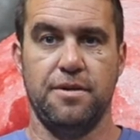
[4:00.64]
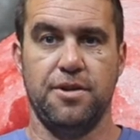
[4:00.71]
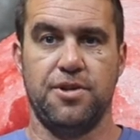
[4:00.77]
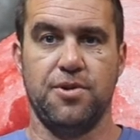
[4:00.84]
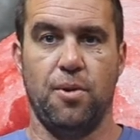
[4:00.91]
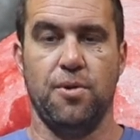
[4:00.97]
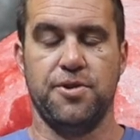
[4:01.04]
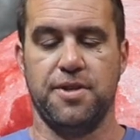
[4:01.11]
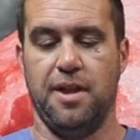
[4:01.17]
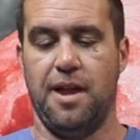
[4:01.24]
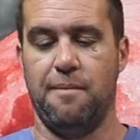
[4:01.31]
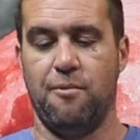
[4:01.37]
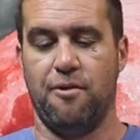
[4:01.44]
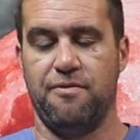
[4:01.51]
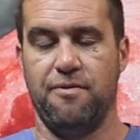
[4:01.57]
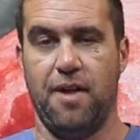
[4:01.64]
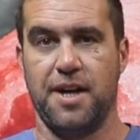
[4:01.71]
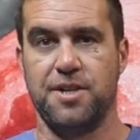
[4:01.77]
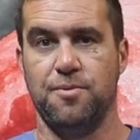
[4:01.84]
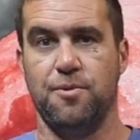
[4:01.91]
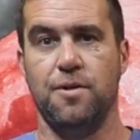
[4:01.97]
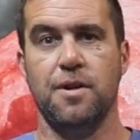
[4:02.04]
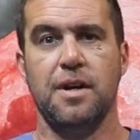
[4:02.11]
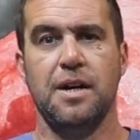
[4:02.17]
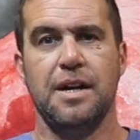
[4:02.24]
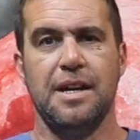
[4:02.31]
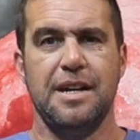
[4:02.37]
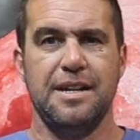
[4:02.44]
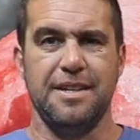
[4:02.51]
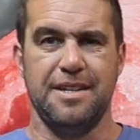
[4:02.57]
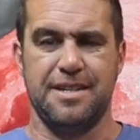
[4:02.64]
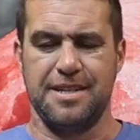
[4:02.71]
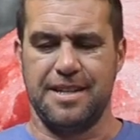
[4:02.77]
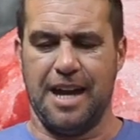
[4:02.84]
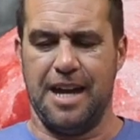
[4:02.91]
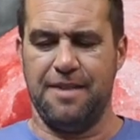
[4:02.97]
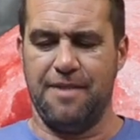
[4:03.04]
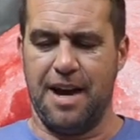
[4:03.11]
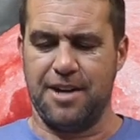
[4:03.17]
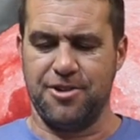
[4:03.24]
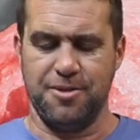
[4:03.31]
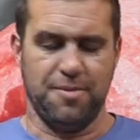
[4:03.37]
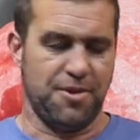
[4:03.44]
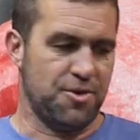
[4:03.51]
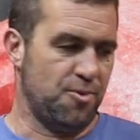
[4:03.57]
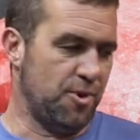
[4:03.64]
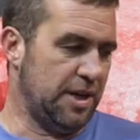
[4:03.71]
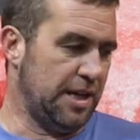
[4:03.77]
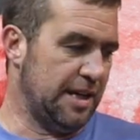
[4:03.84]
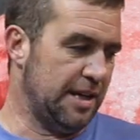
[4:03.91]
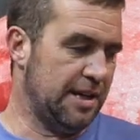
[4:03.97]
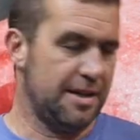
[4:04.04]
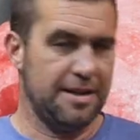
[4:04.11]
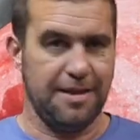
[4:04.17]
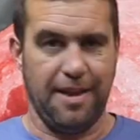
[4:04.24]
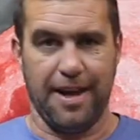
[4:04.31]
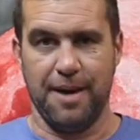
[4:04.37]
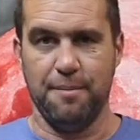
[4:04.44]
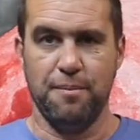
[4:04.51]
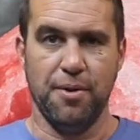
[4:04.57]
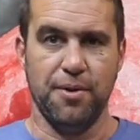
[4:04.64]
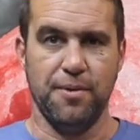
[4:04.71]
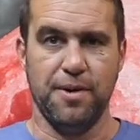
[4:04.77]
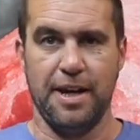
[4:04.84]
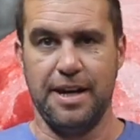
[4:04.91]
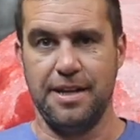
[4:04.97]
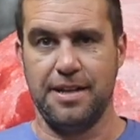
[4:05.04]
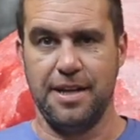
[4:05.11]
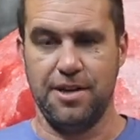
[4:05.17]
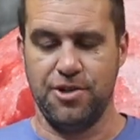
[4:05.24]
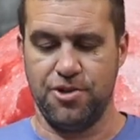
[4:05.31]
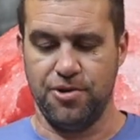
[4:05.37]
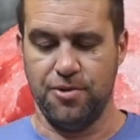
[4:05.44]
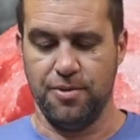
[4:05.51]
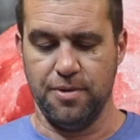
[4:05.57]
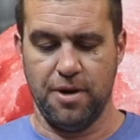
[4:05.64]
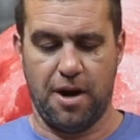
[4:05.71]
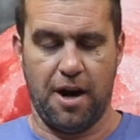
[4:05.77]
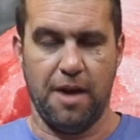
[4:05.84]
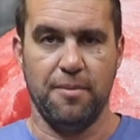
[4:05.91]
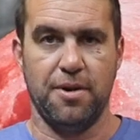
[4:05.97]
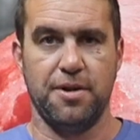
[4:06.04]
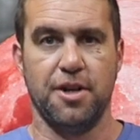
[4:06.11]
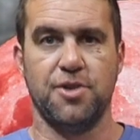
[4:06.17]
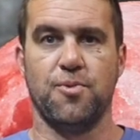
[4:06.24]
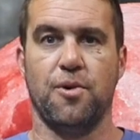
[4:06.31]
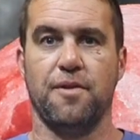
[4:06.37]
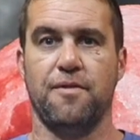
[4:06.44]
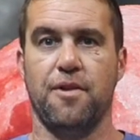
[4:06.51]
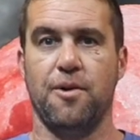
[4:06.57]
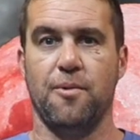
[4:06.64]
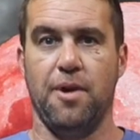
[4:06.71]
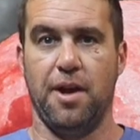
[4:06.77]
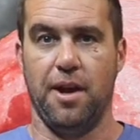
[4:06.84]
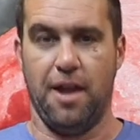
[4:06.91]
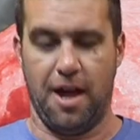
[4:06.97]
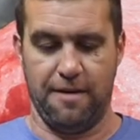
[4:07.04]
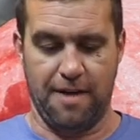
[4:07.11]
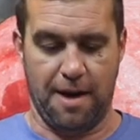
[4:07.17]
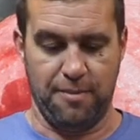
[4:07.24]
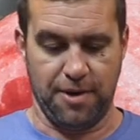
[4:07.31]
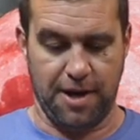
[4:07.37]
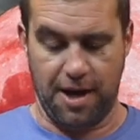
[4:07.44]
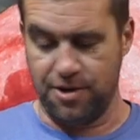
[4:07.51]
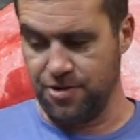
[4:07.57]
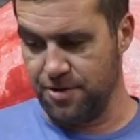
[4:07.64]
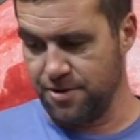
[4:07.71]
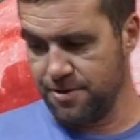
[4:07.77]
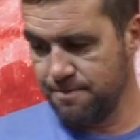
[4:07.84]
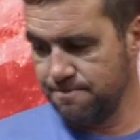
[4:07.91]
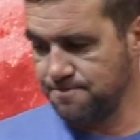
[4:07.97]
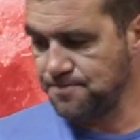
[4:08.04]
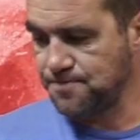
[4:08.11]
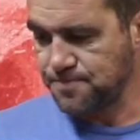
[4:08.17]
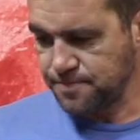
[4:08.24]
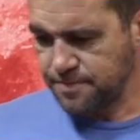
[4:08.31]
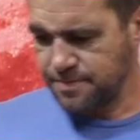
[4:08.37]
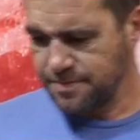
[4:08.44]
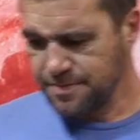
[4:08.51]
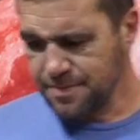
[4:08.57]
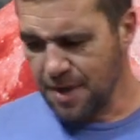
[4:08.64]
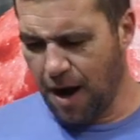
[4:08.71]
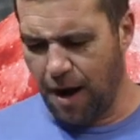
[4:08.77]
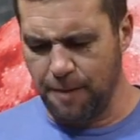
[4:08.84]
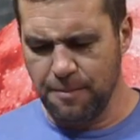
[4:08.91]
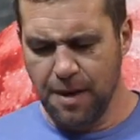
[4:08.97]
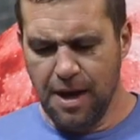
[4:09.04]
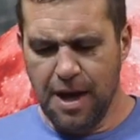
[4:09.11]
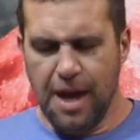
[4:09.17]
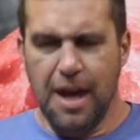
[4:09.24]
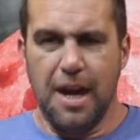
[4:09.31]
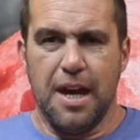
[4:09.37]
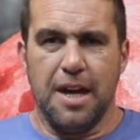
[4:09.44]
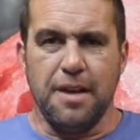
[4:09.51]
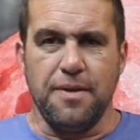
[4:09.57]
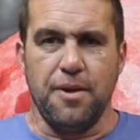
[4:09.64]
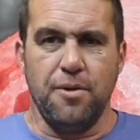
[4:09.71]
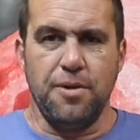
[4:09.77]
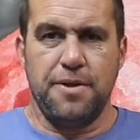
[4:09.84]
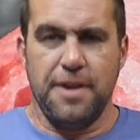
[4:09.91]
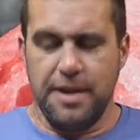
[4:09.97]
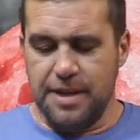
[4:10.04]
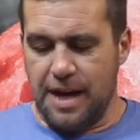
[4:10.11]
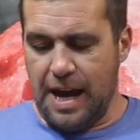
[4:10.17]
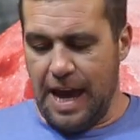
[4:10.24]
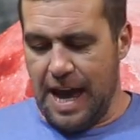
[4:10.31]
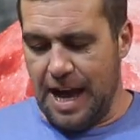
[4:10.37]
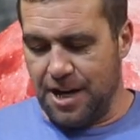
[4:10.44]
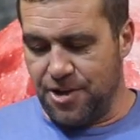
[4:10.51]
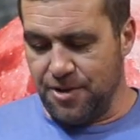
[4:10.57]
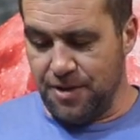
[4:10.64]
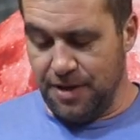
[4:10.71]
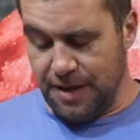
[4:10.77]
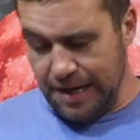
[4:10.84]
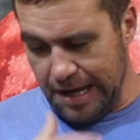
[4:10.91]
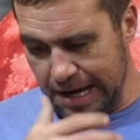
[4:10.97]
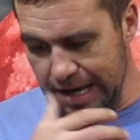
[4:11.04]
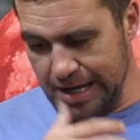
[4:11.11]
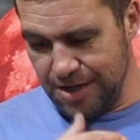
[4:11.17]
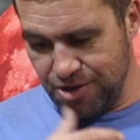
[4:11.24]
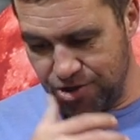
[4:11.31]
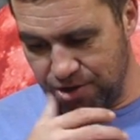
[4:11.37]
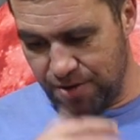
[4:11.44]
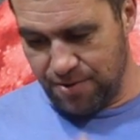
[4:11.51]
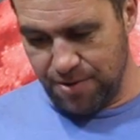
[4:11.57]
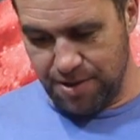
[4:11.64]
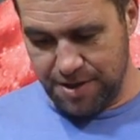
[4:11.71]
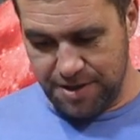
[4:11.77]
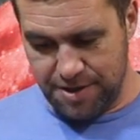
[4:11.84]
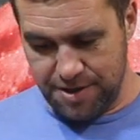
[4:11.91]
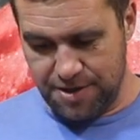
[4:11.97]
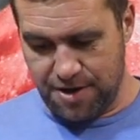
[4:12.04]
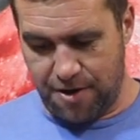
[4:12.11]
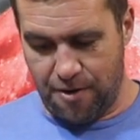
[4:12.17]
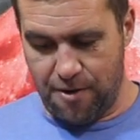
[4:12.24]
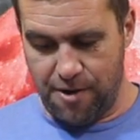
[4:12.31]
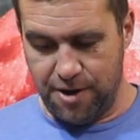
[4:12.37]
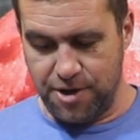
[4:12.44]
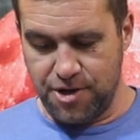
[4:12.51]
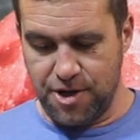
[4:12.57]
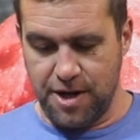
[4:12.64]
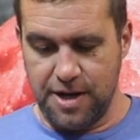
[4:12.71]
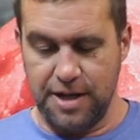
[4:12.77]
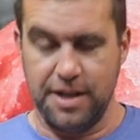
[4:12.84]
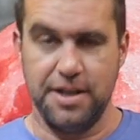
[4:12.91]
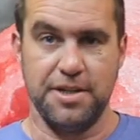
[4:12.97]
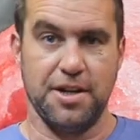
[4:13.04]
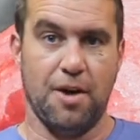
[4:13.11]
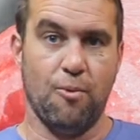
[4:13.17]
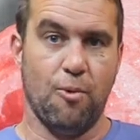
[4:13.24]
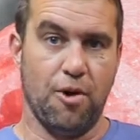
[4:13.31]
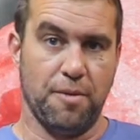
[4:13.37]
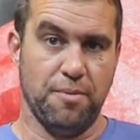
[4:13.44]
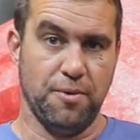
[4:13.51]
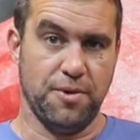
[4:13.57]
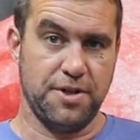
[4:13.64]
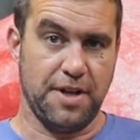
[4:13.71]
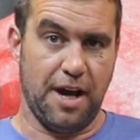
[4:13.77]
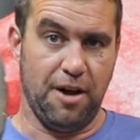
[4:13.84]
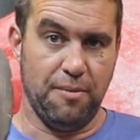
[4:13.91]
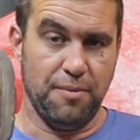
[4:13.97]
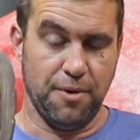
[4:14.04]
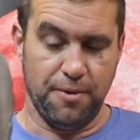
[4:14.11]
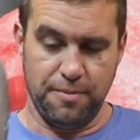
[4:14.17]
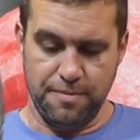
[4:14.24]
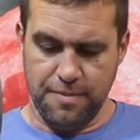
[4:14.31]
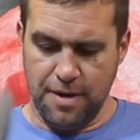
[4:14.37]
the sole is a lot more flexible. This is kind of actually between like a boot and a tennis shoe, all right, but it does work very well in a lot of applications. All right. The only thing that I actually generally discourage is a work boot style boot.